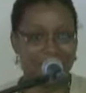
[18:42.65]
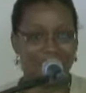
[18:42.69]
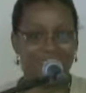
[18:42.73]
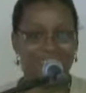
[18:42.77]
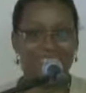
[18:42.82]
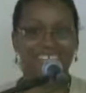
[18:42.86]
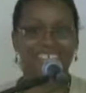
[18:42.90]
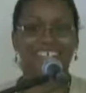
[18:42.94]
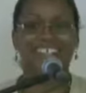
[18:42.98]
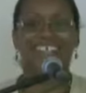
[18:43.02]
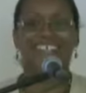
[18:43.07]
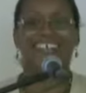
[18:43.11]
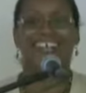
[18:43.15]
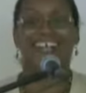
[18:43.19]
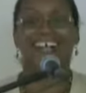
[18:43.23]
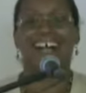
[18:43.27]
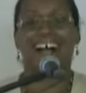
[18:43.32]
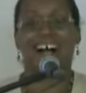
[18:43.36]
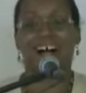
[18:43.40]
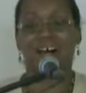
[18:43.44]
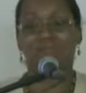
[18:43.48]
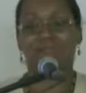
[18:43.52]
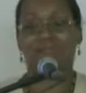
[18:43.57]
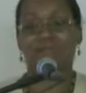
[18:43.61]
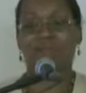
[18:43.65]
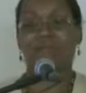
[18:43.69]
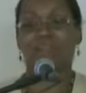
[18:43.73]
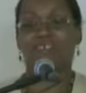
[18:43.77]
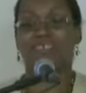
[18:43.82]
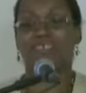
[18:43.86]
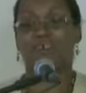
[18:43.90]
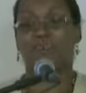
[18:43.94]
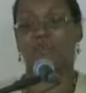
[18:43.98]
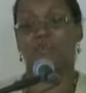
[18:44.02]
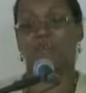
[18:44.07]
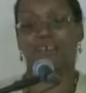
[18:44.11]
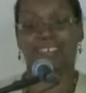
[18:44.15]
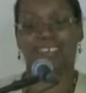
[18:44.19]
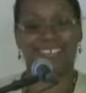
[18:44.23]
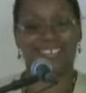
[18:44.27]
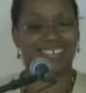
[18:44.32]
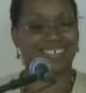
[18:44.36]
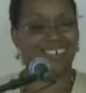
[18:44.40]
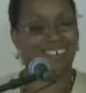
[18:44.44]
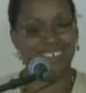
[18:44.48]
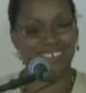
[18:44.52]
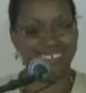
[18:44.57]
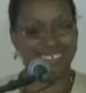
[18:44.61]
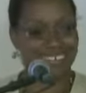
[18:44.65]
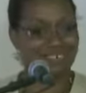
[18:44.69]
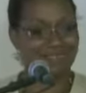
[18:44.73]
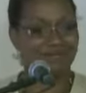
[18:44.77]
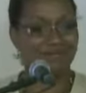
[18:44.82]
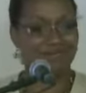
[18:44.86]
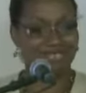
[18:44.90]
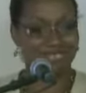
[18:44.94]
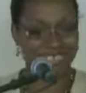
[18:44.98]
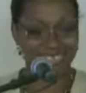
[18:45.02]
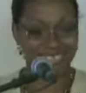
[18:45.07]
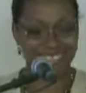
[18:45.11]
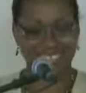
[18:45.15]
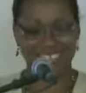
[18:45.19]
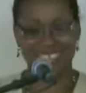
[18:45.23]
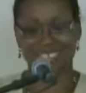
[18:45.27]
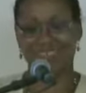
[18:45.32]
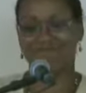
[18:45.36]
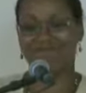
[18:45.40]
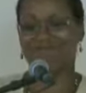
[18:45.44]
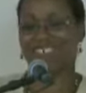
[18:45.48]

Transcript: not pedagogic reasons,